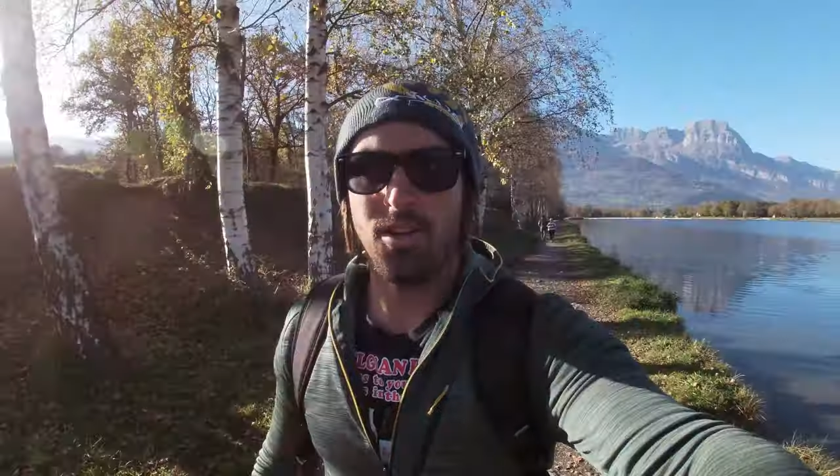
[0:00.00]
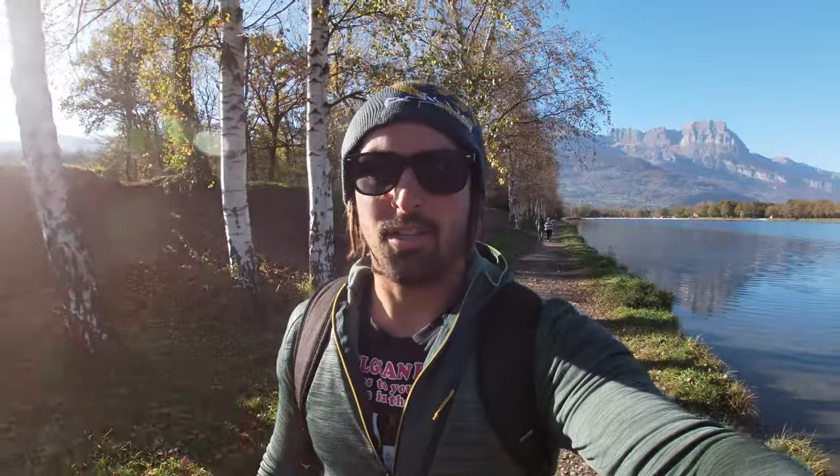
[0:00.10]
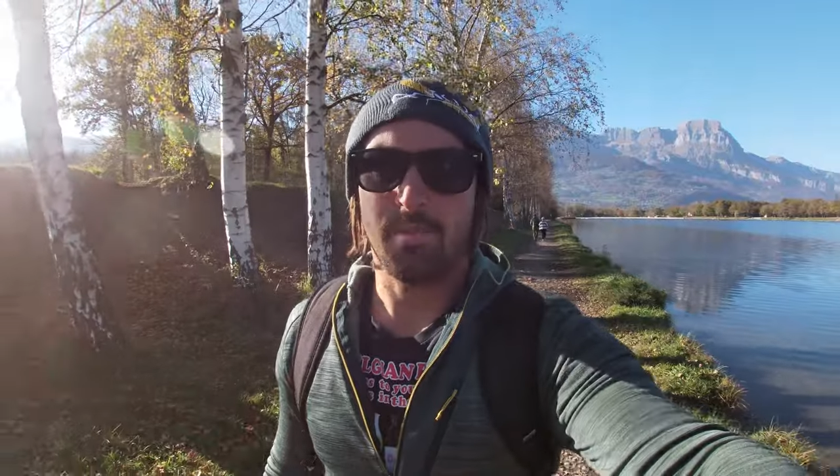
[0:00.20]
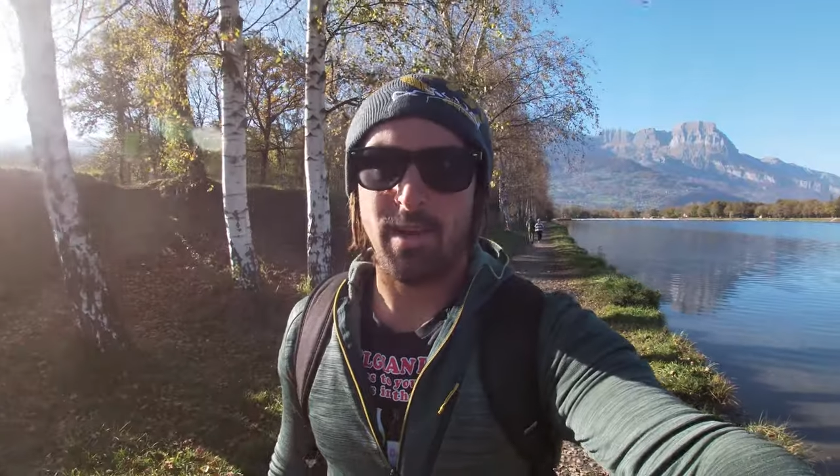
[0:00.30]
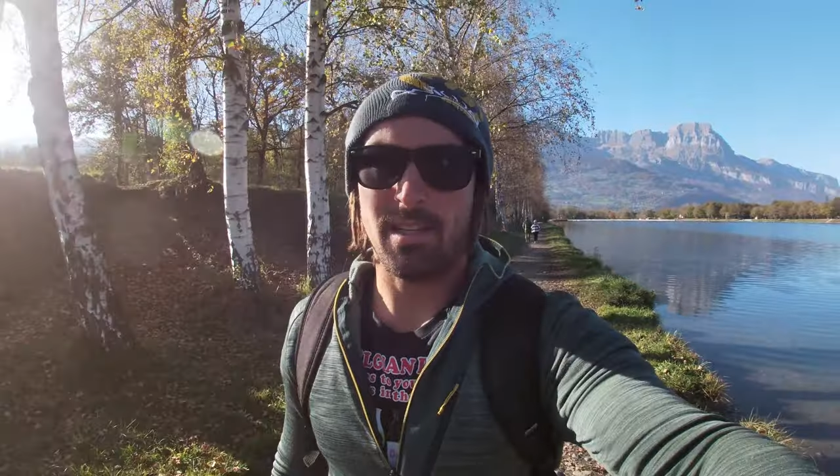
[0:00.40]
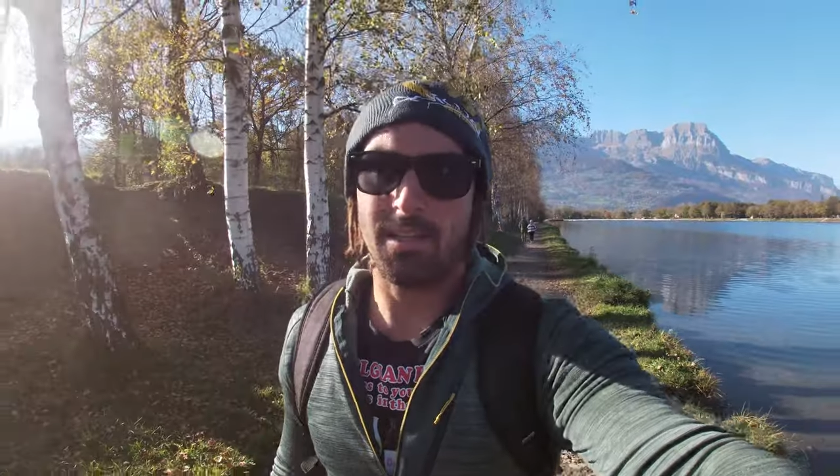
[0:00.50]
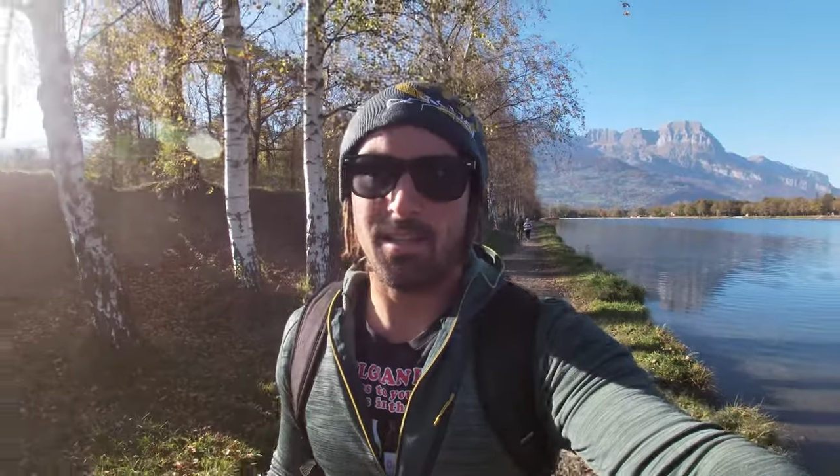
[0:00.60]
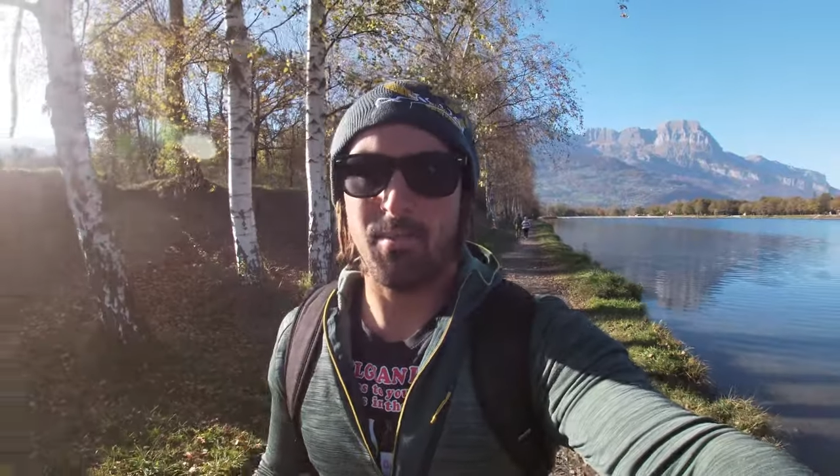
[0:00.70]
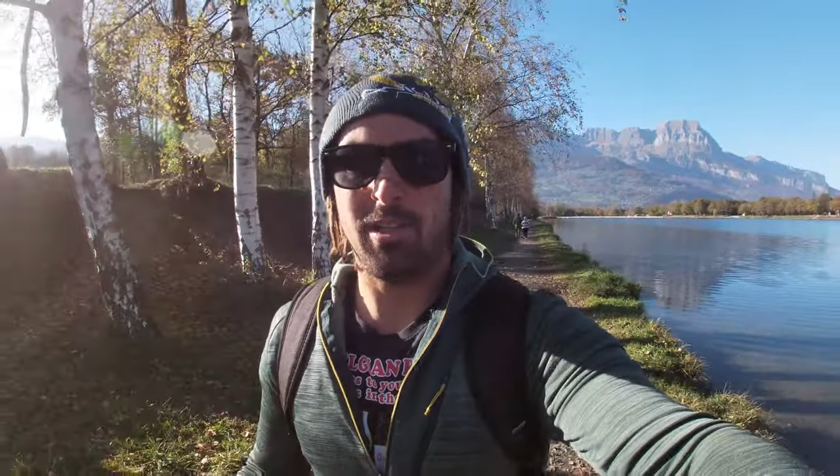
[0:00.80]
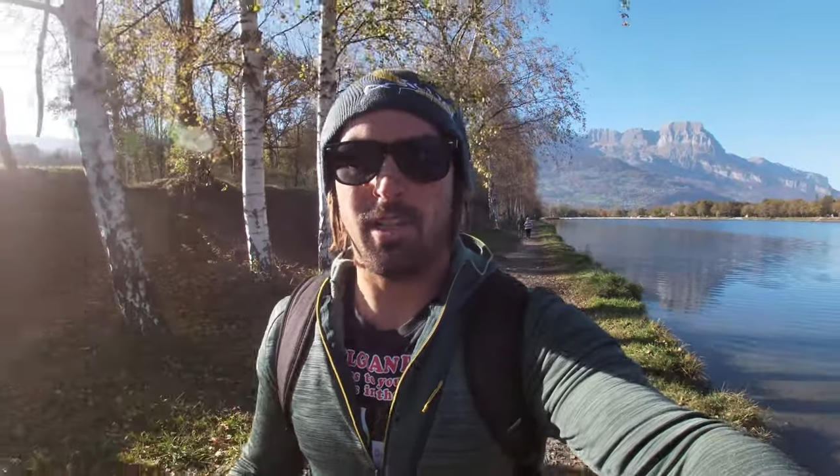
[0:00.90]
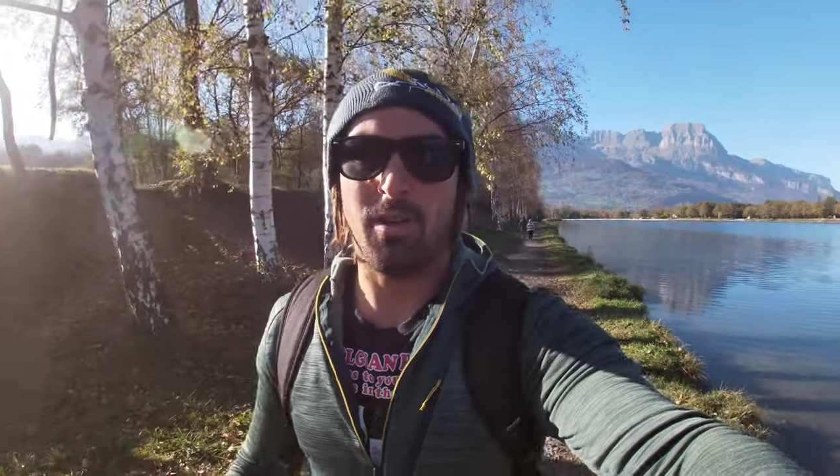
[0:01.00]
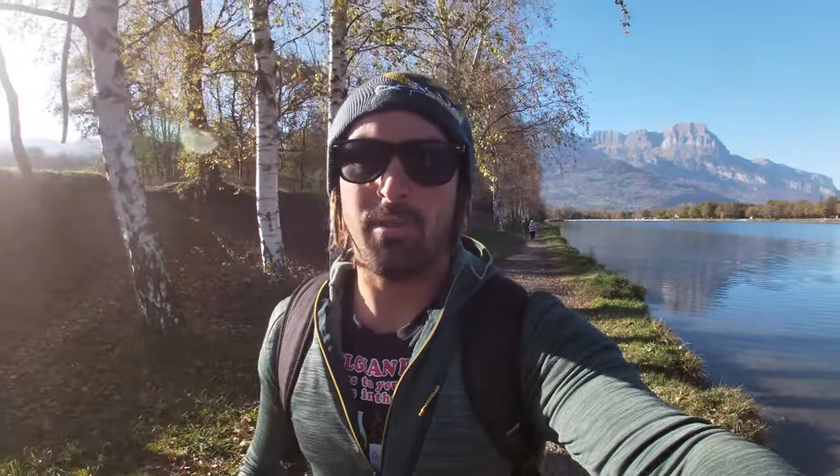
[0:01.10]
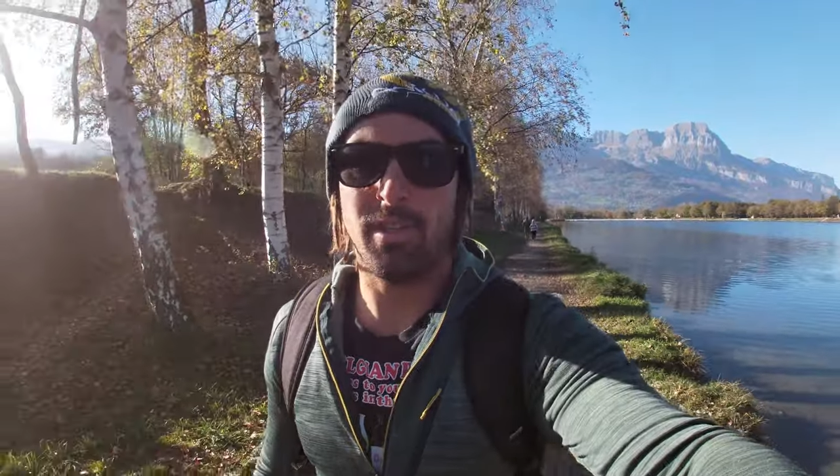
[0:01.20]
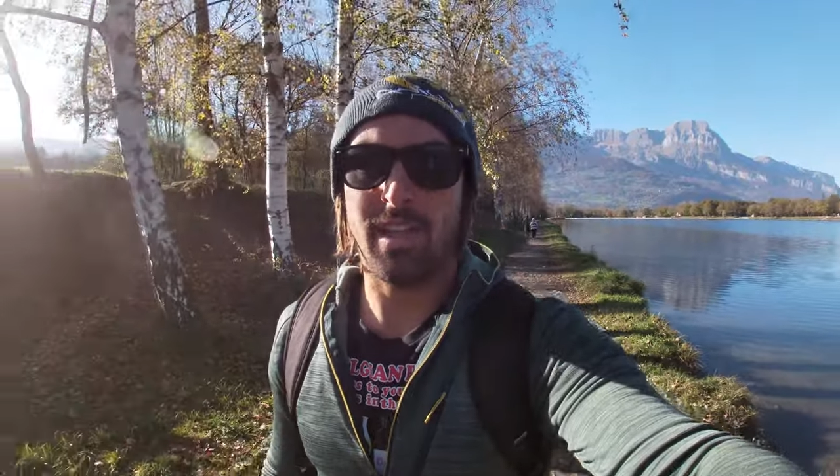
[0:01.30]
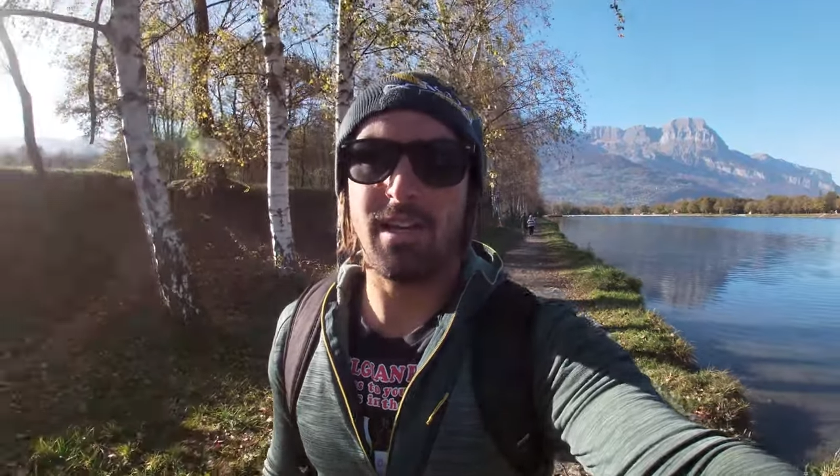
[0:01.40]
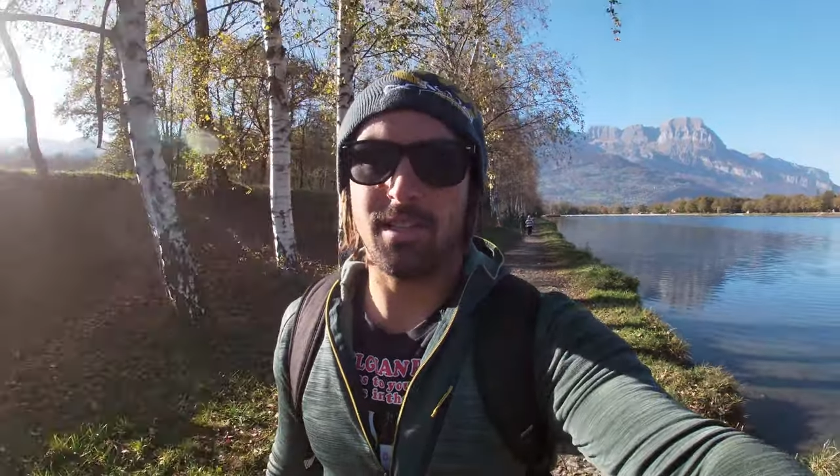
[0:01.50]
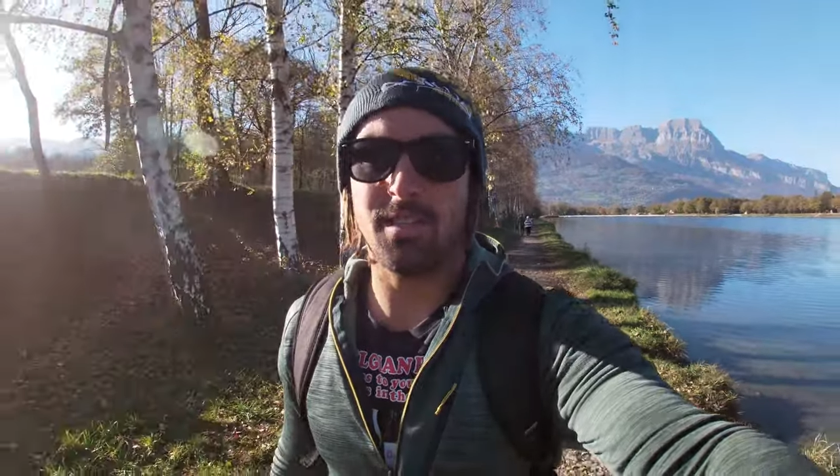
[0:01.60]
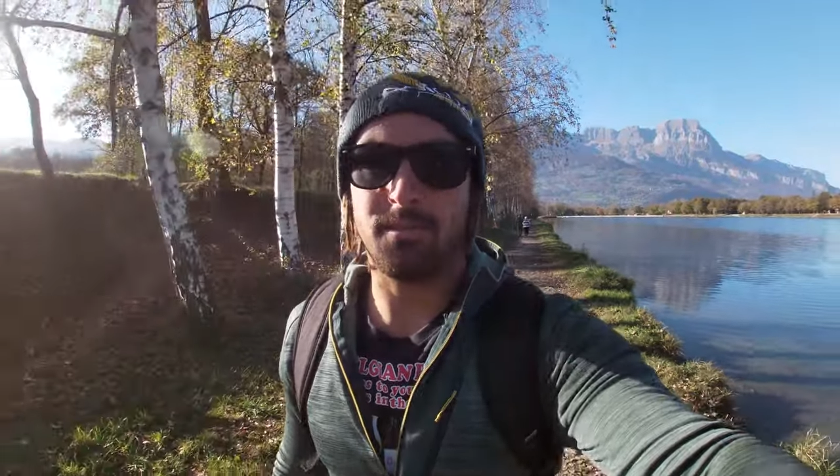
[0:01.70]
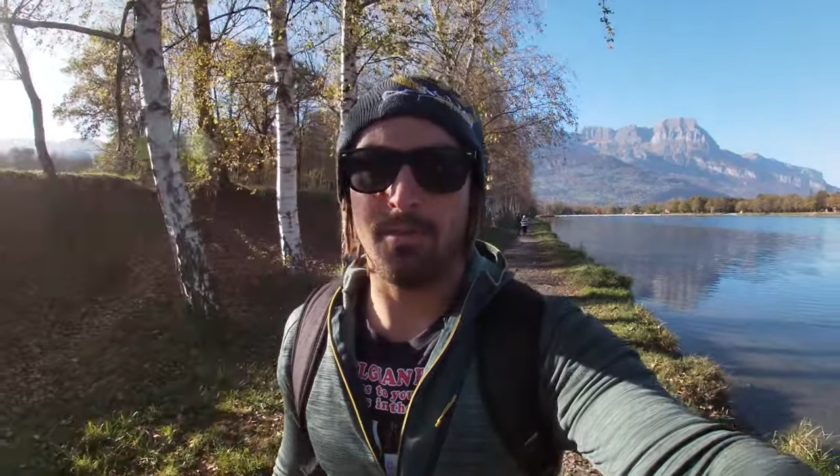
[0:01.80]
You can expect similar opening dates